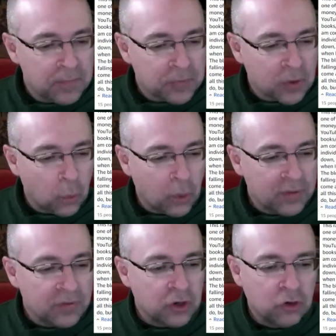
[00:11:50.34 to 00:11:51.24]
one
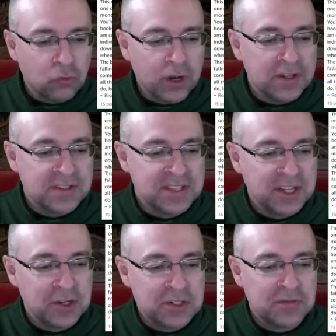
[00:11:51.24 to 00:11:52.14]
of the greatest
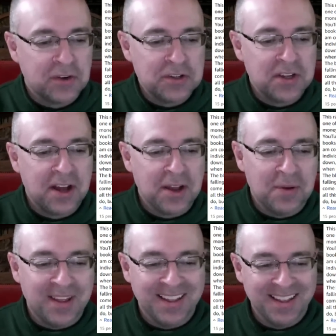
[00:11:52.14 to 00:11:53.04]
thinkers of our time,
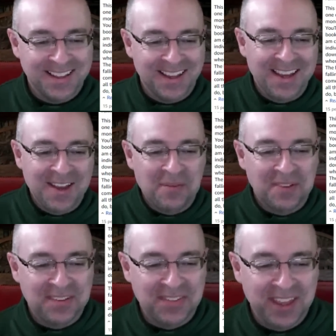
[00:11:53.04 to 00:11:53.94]
I can't
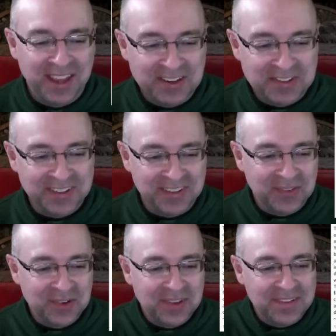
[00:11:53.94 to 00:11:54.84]
believe they actually
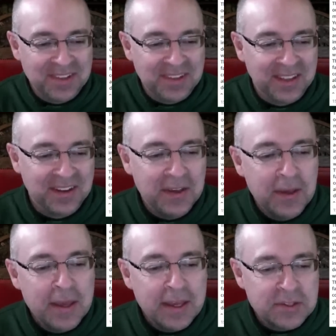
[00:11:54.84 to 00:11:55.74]
quoted said that,
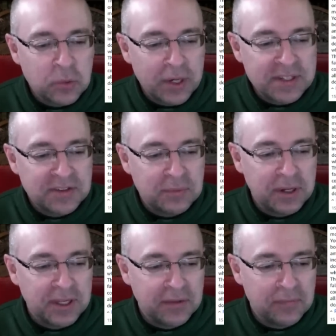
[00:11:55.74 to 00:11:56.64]
is a waste of
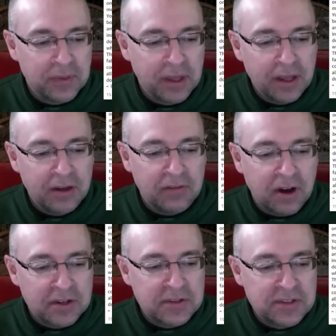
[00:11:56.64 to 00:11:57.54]
money.
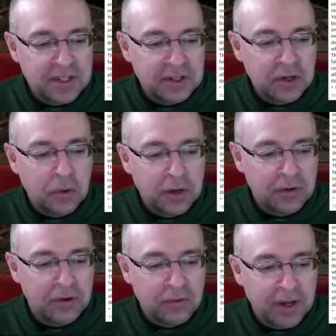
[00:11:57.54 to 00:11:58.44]
Vox's
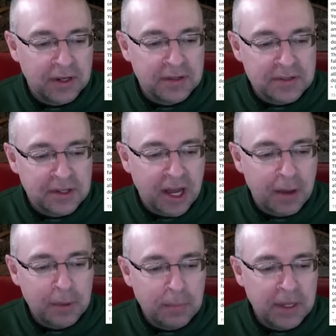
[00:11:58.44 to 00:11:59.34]
incoherent writings,
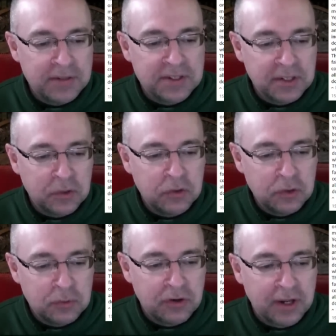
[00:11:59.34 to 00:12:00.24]
copy-pasting
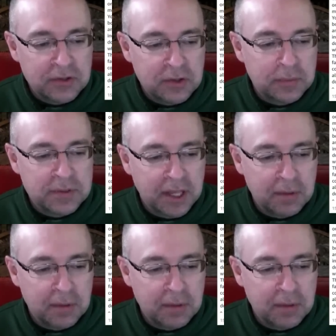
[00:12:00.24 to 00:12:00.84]
YouTube transcripts, and